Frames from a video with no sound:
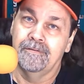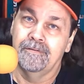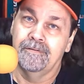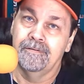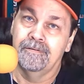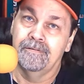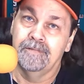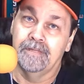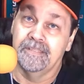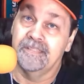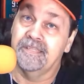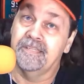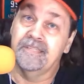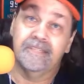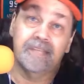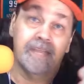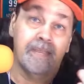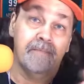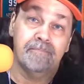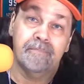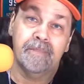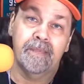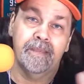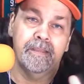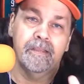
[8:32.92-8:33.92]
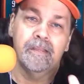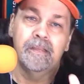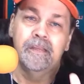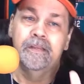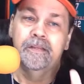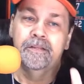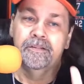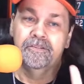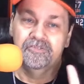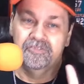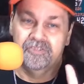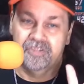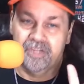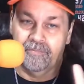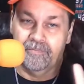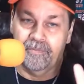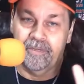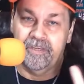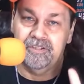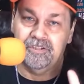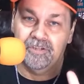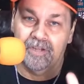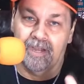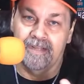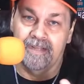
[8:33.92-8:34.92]
It's the same thing. Jimmy
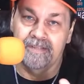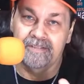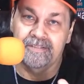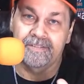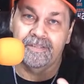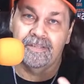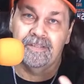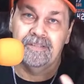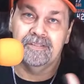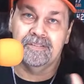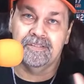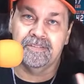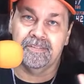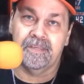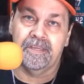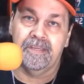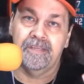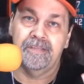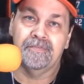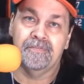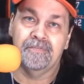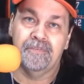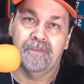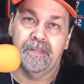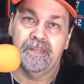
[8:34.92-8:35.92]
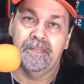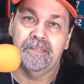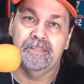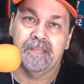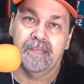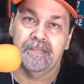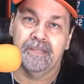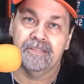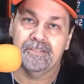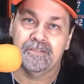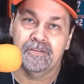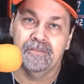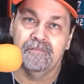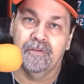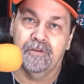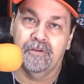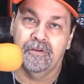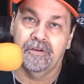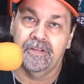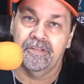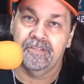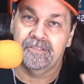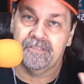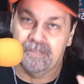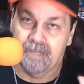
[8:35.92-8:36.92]
Johnson sees Vinny
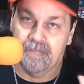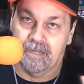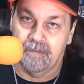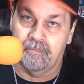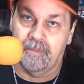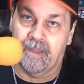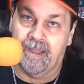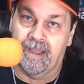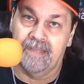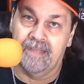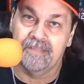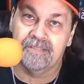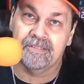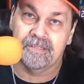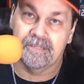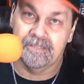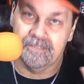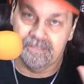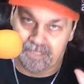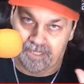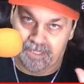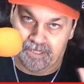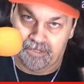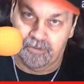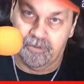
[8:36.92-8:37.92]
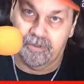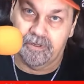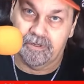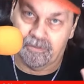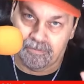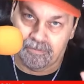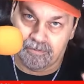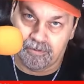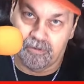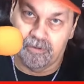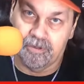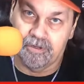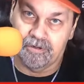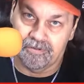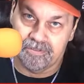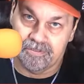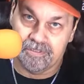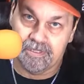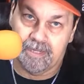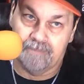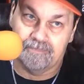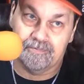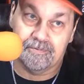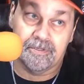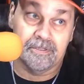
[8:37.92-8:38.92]
Testaverde's dumbass continuing to throw
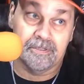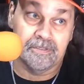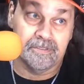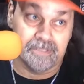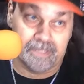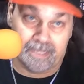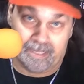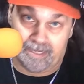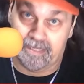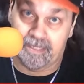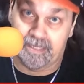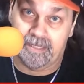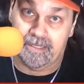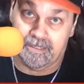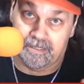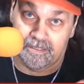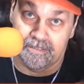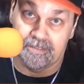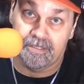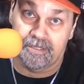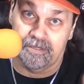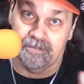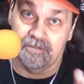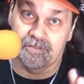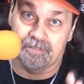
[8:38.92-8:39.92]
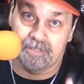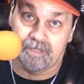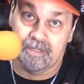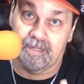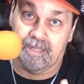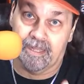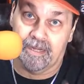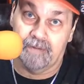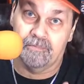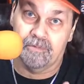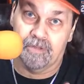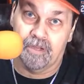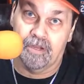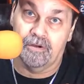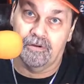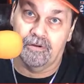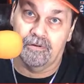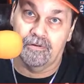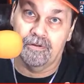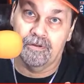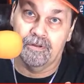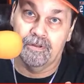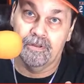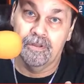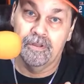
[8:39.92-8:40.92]
interceptions and he continues to let him go.
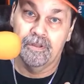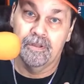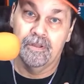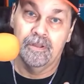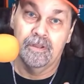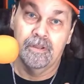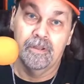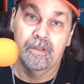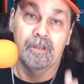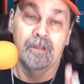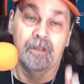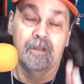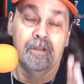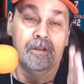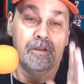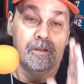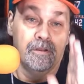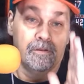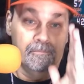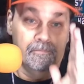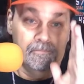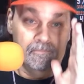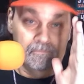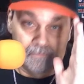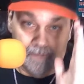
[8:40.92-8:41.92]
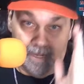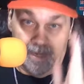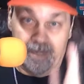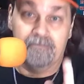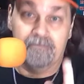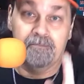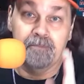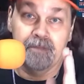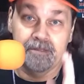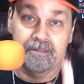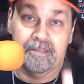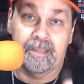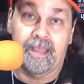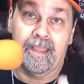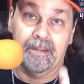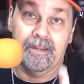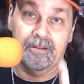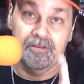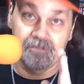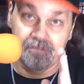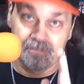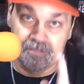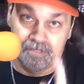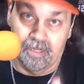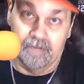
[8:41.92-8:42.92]
Mike
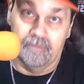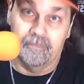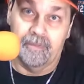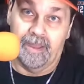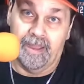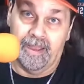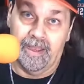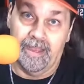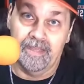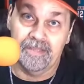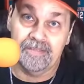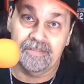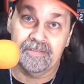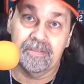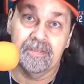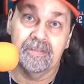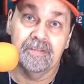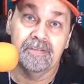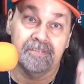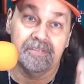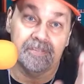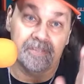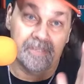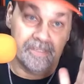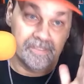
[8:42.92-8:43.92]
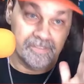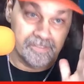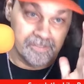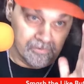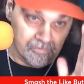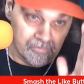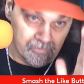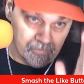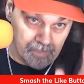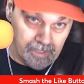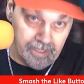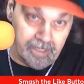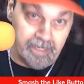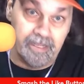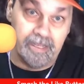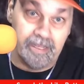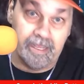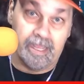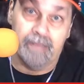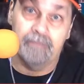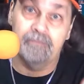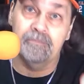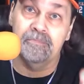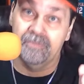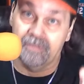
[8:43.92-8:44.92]
McDaniel's dumbass sees the running
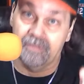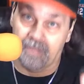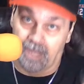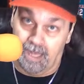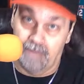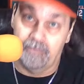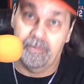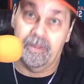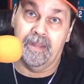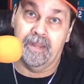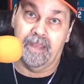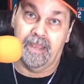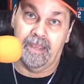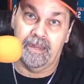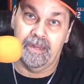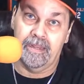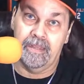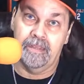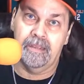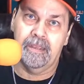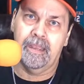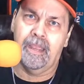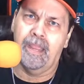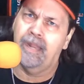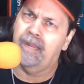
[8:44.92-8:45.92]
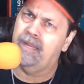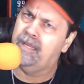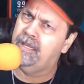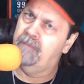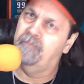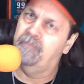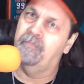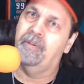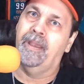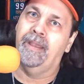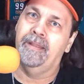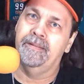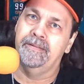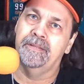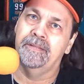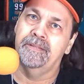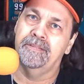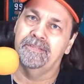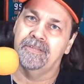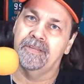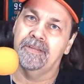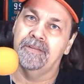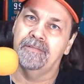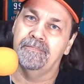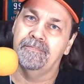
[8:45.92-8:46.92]
game dominating and he
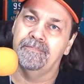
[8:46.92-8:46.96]
abandons it.